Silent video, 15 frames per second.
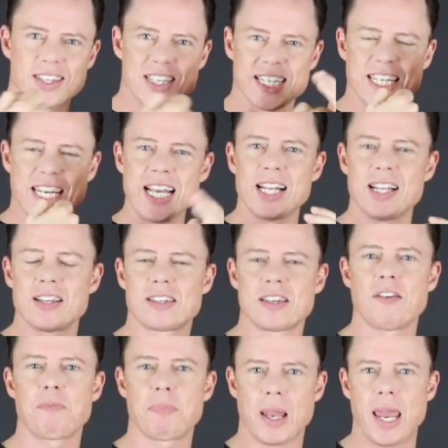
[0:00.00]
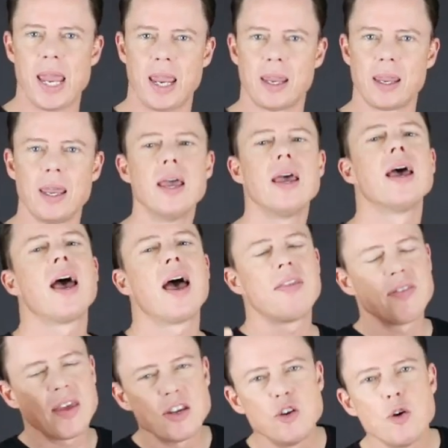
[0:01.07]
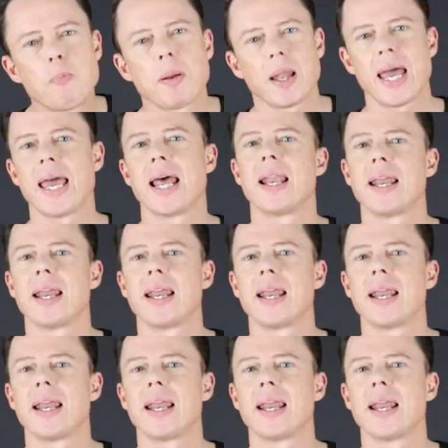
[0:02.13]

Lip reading: skills of playing. And then you play